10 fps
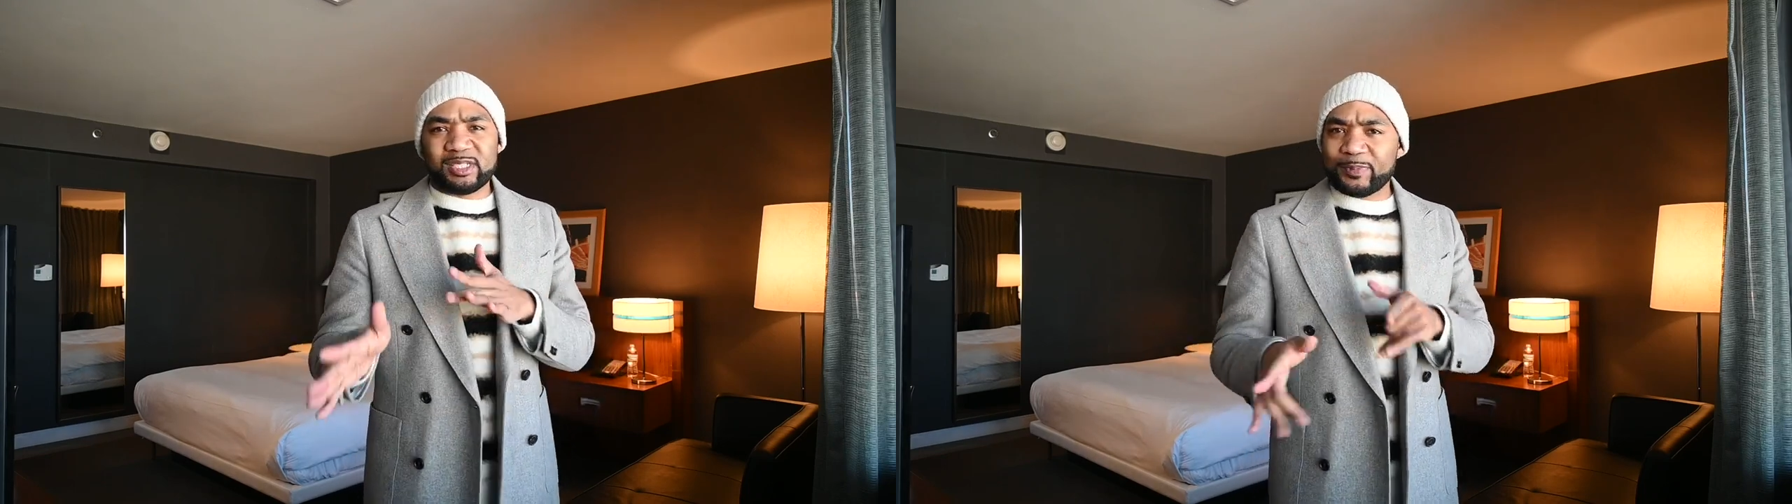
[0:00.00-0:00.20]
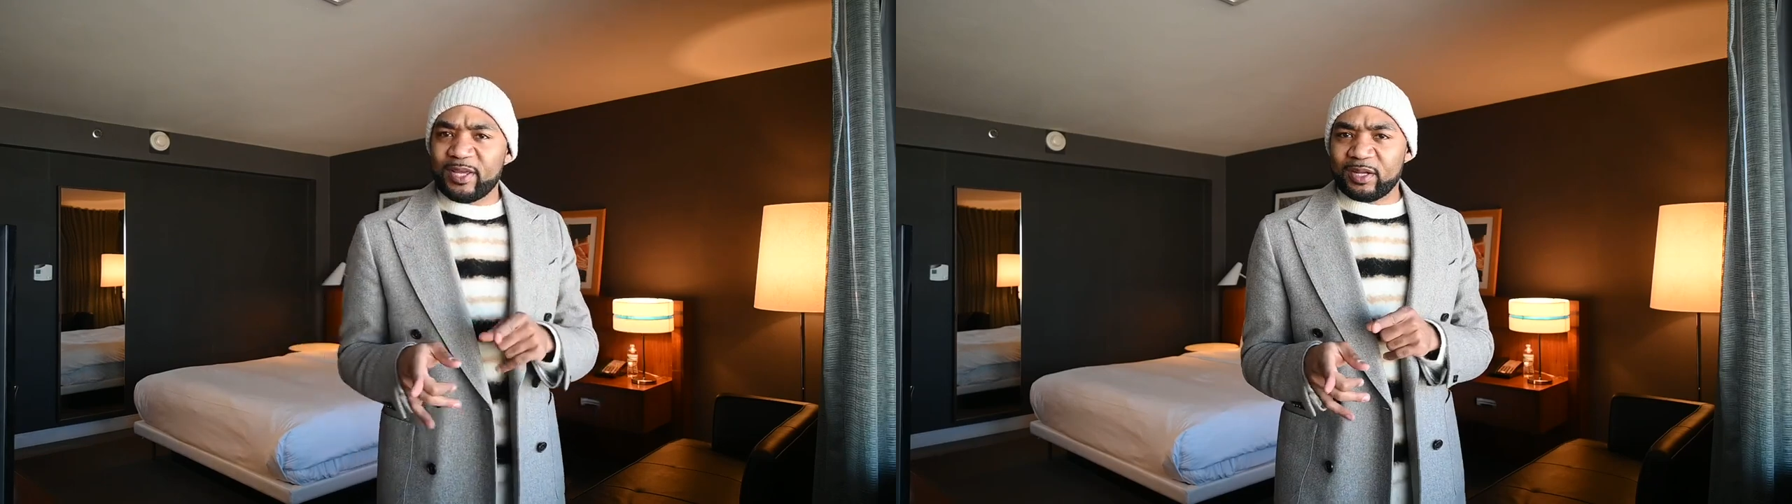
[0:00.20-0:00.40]

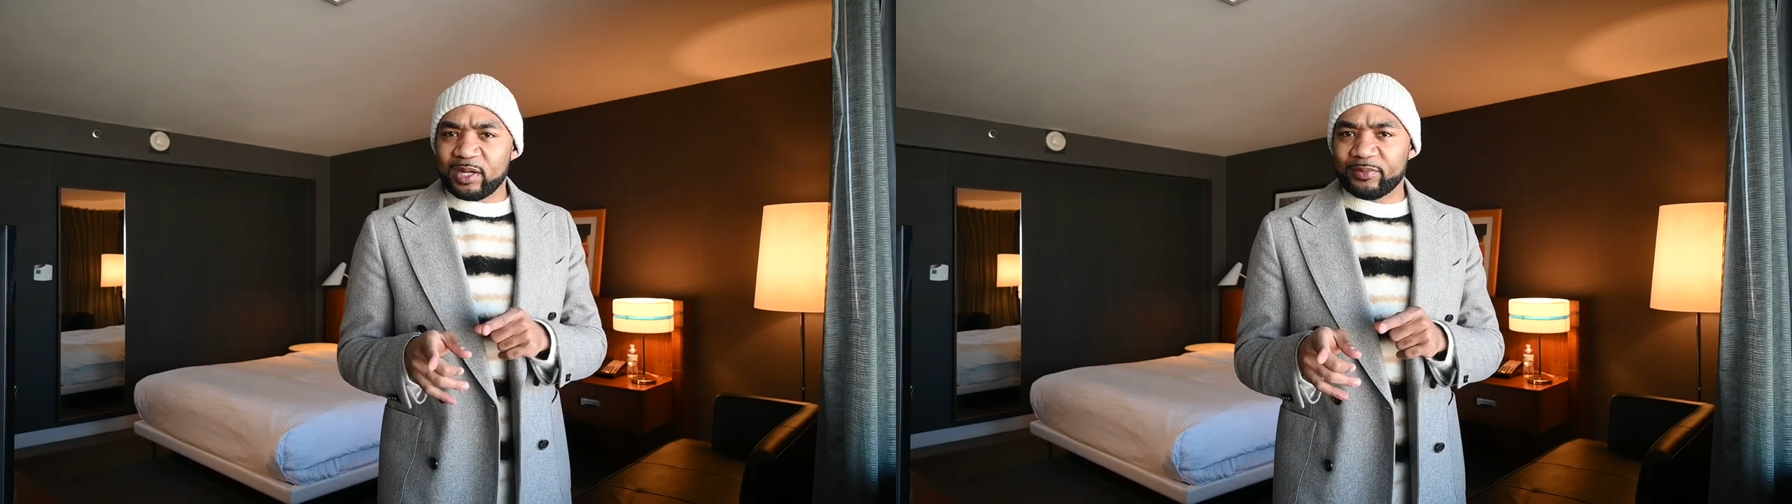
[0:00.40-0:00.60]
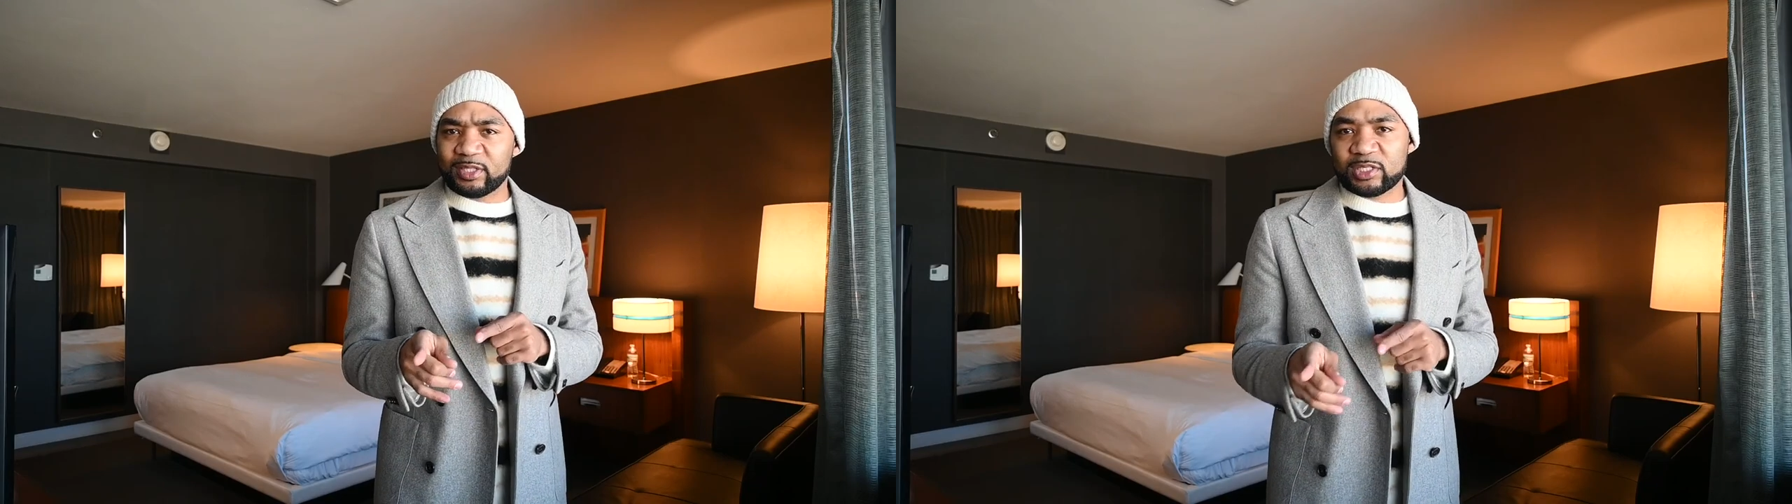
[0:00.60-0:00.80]
speaking
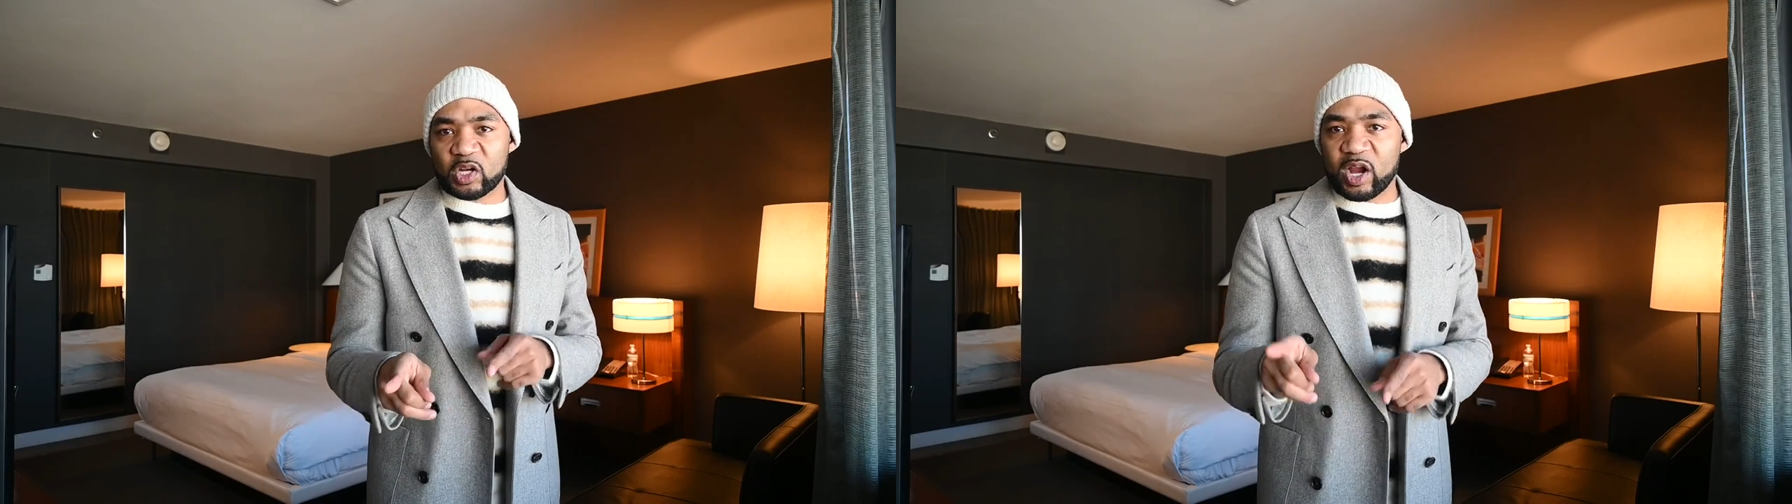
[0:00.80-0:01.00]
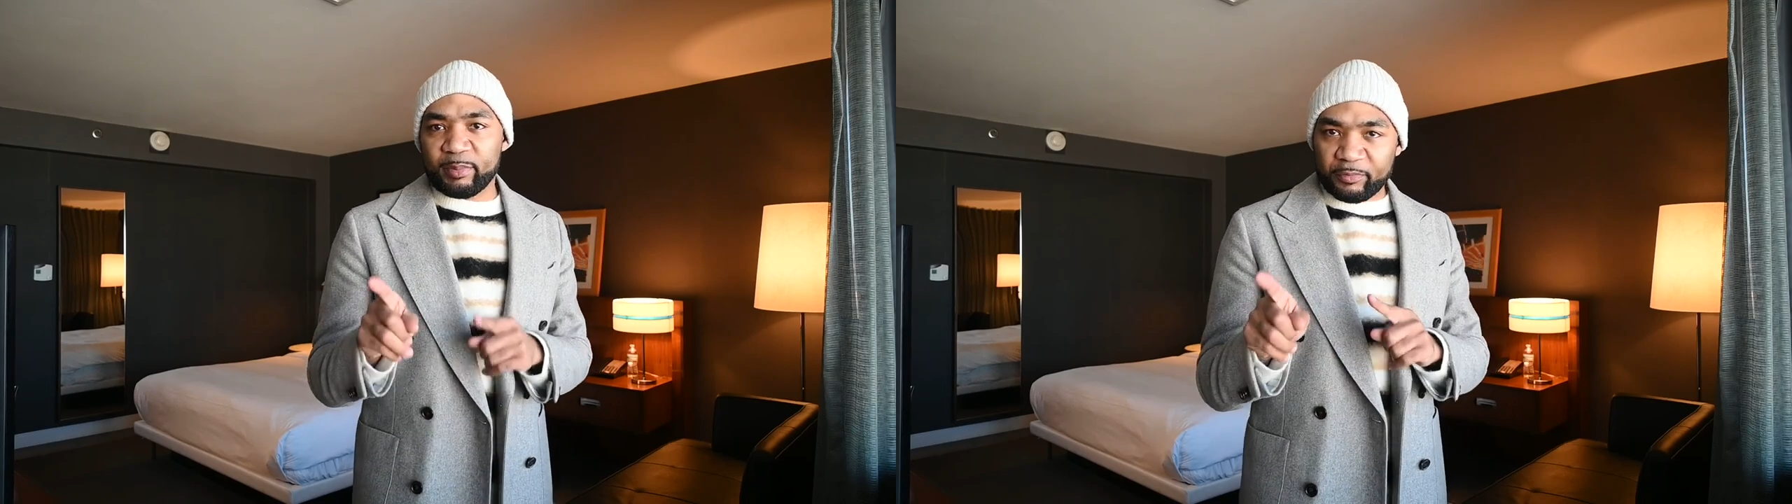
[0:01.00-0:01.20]
of Instagram,